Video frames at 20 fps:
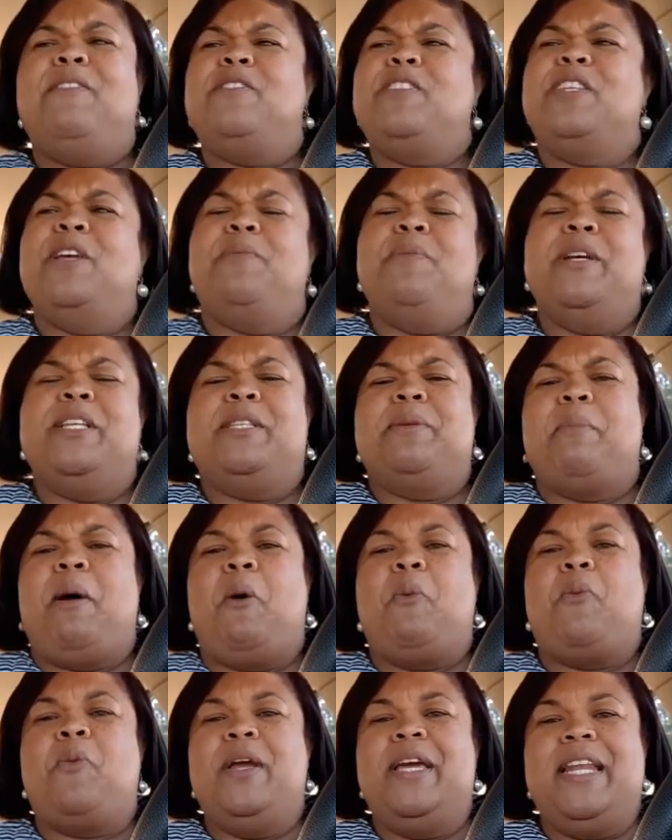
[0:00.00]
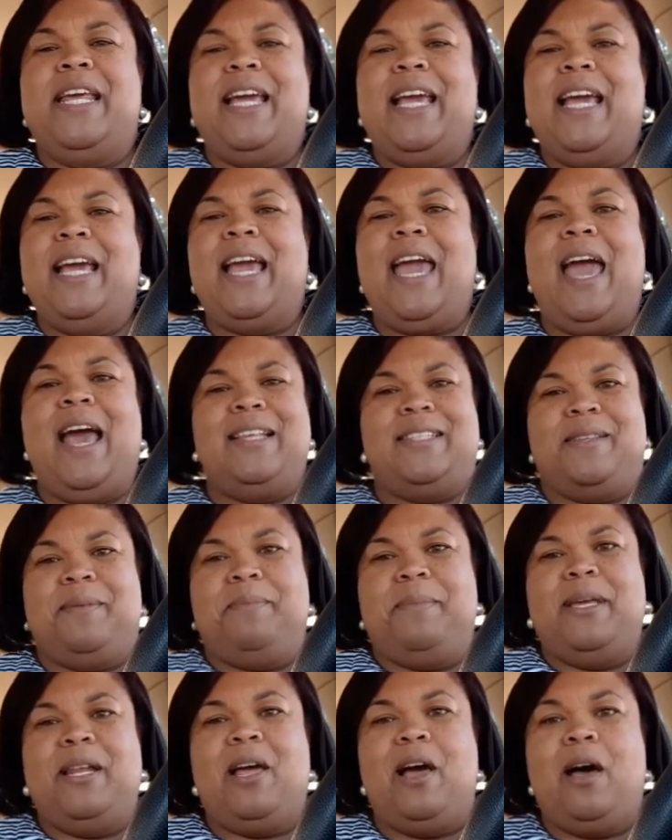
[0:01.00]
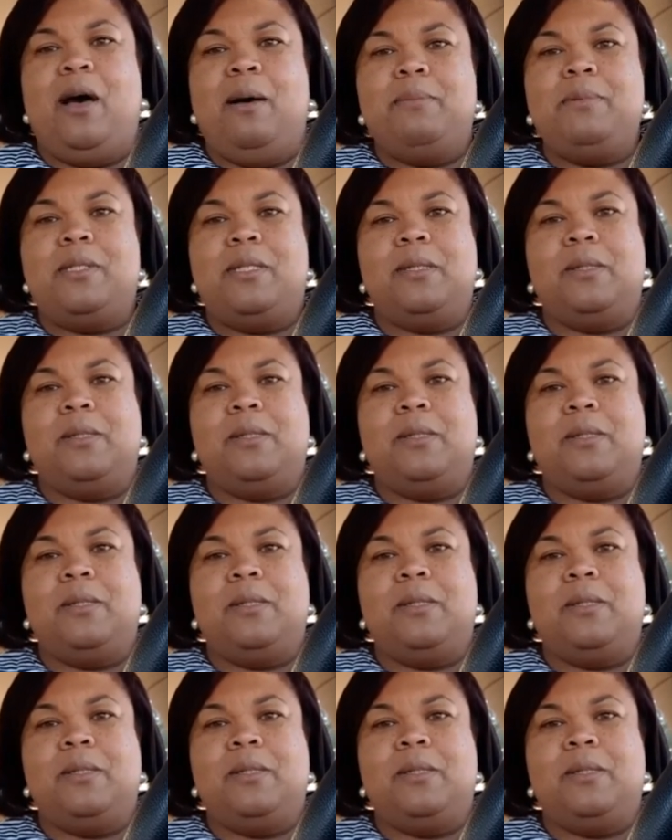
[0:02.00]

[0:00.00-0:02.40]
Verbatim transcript: For some reason, my reading hasn't been up